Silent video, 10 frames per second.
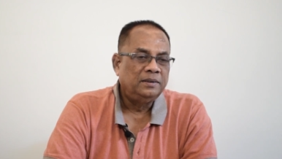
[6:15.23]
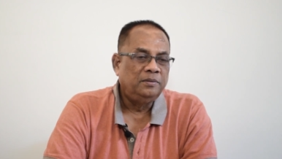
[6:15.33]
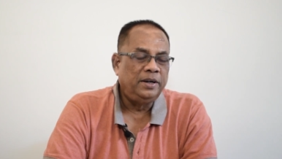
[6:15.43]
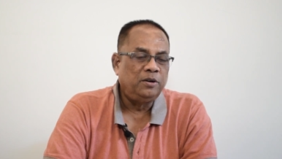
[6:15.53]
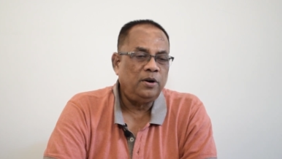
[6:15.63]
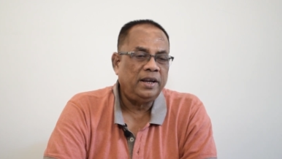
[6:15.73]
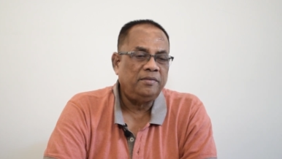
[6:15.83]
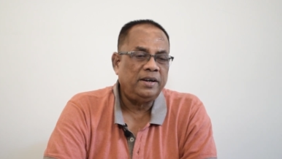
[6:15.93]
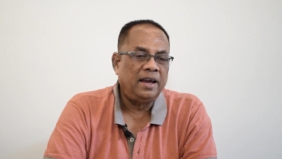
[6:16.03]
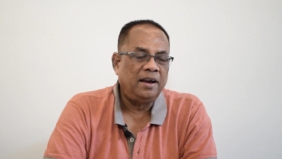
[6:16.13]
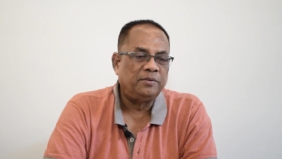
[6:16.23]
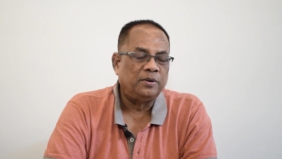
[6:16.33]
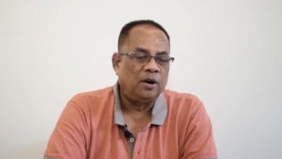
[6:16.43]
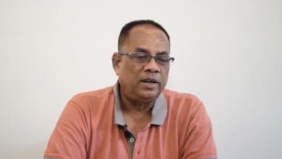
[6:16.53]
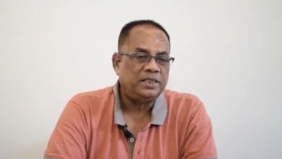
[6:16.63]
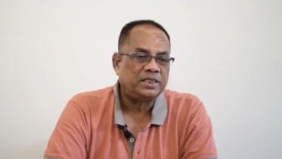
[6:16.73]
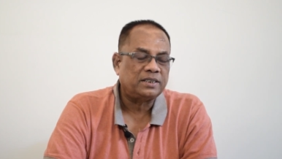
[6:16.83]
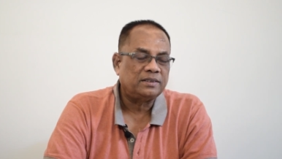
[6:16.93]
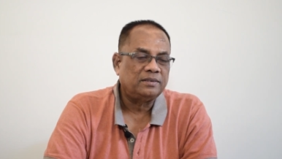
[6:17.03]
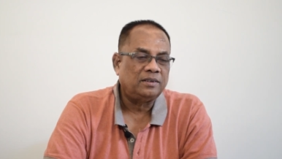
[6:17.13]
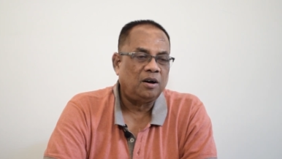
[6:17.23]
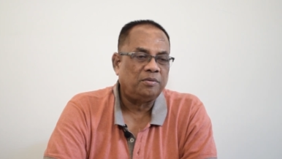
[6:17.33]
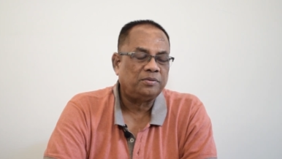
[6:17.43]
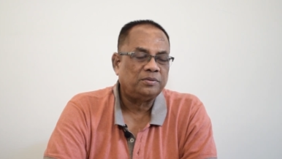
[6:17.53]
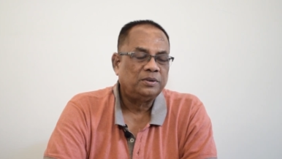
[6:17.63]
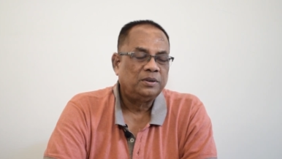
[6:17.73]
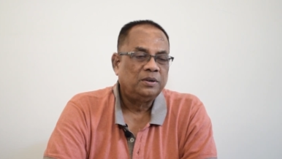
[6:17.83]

we don't even have knowledge of